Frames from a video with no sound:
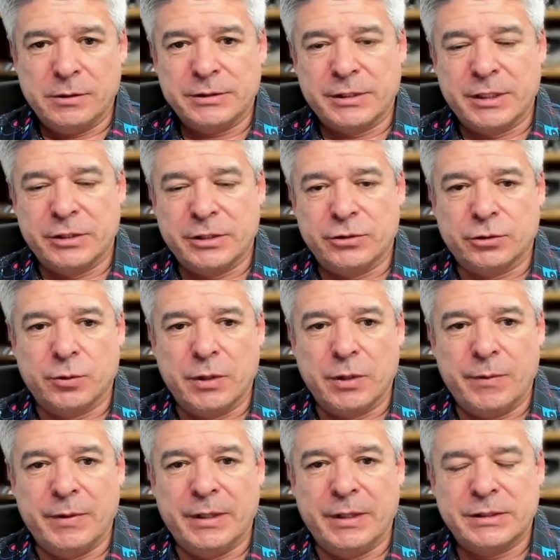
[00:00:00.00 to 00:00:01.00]
schedule 20
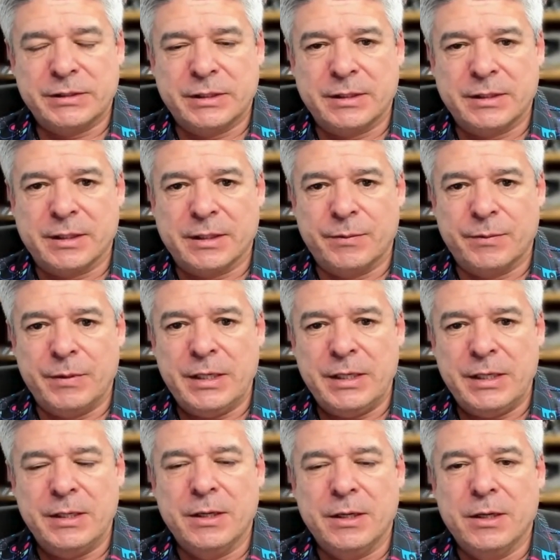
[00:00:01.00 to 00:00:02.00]
minutes to talk to
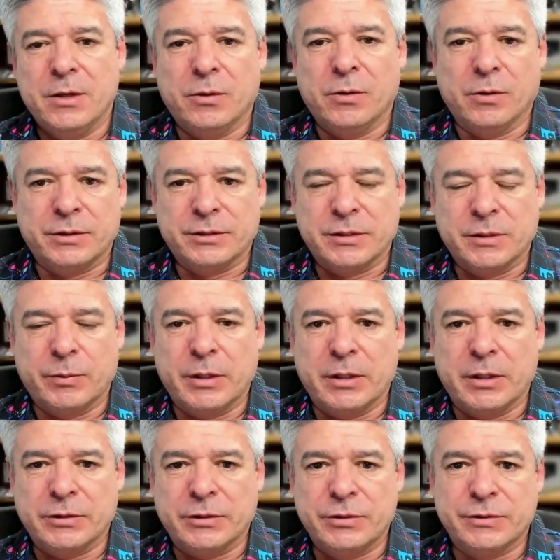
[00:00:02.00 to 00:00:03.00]
me or to someone
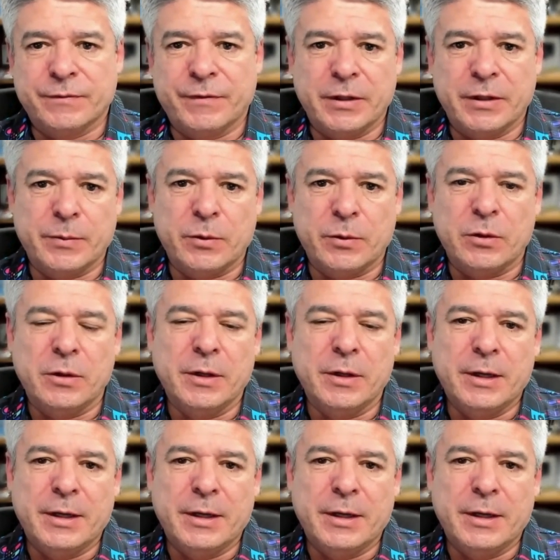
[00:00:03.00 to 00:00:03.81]
else who's available,